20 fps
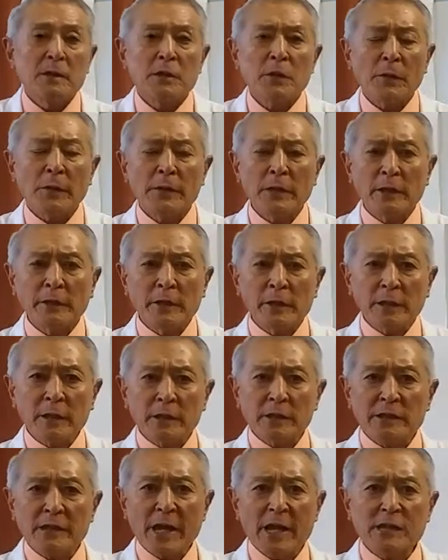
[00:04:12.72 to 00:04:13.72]
So in the
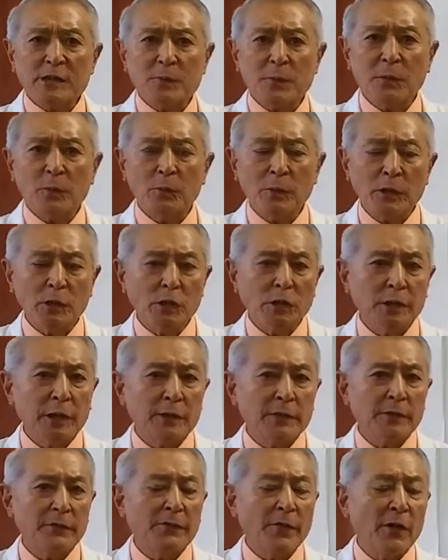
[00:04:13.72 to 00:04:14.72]
knee assessment, we
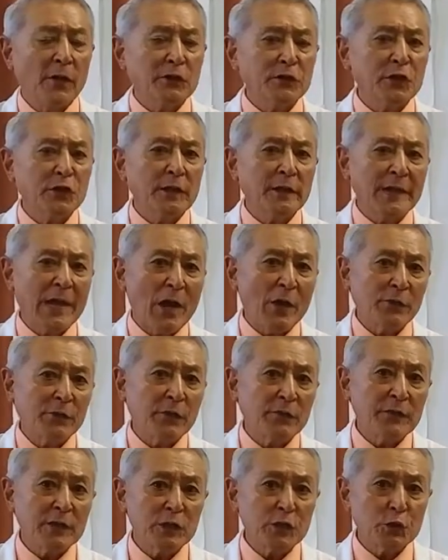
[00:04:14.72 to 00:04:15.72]
look at the function and
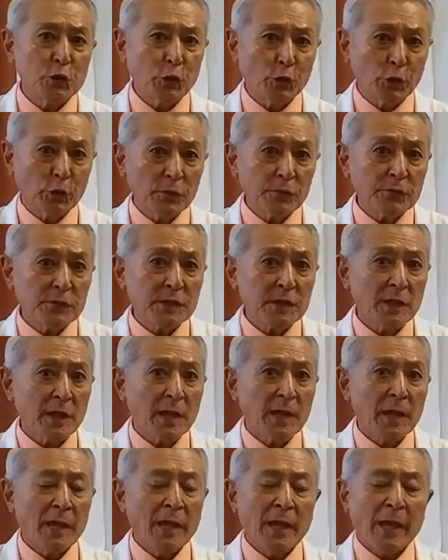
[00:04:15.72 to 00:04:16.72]
health of these nerves,
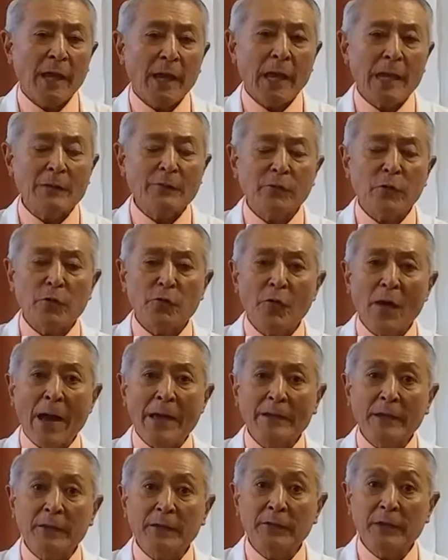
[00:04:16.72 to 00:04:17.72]
and if we
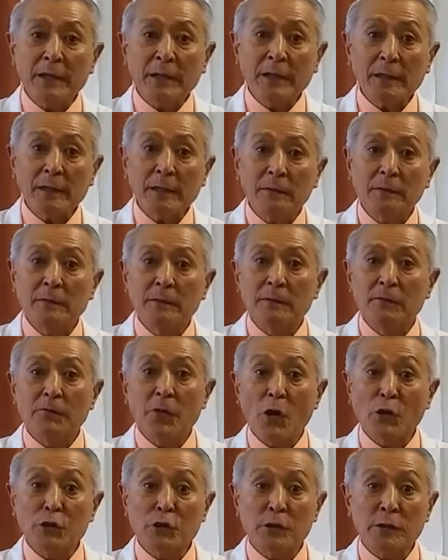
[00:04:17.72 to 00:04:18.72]
find that the
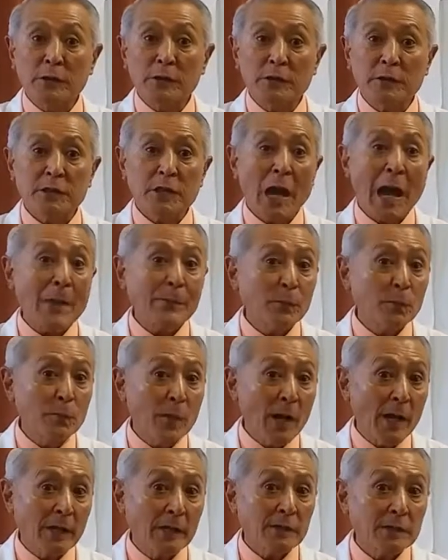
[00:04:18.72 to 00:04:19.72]
function is
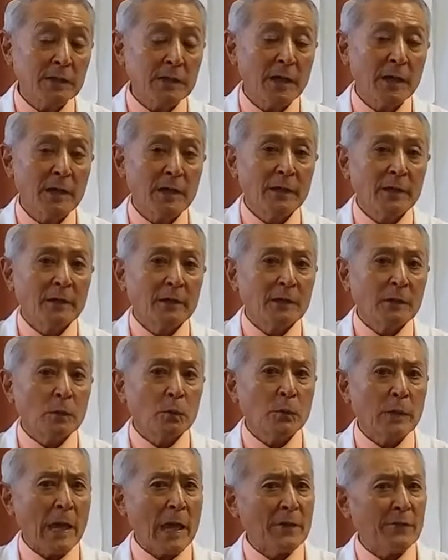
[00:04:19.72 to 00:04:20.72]
compromised,
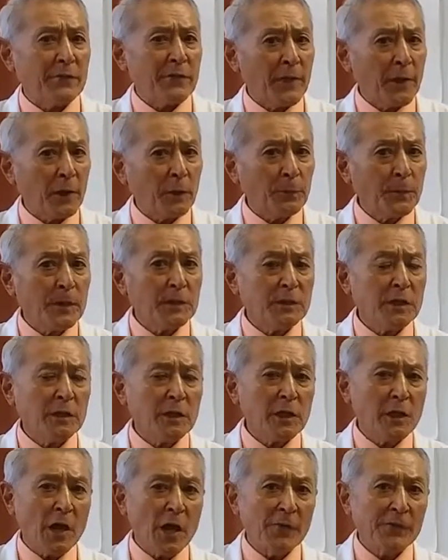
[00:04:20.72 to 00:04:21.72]
we have therapies
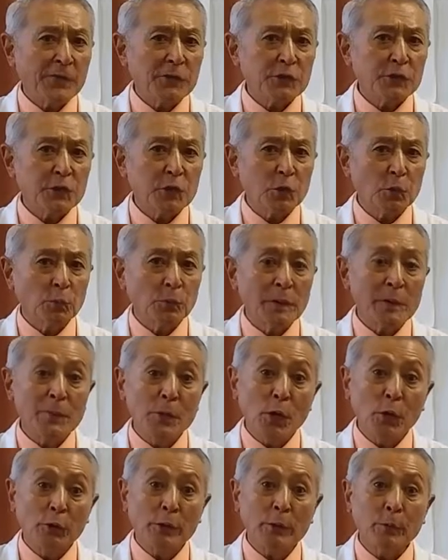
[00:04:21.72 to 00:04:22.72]
in the office to
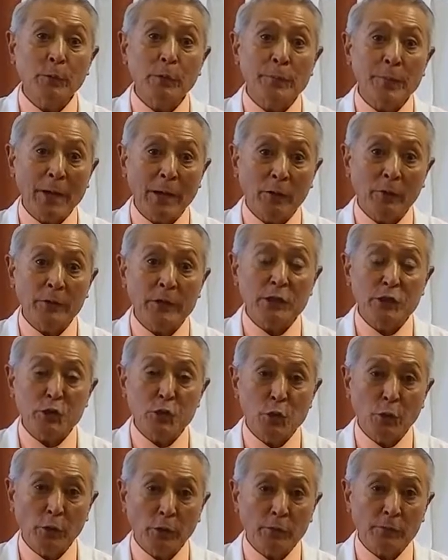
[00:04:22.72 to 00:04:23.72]
rebuild and repair
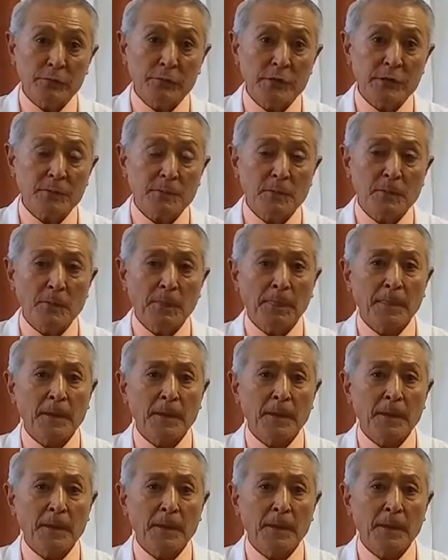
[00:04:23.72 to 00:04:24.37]
these nerves.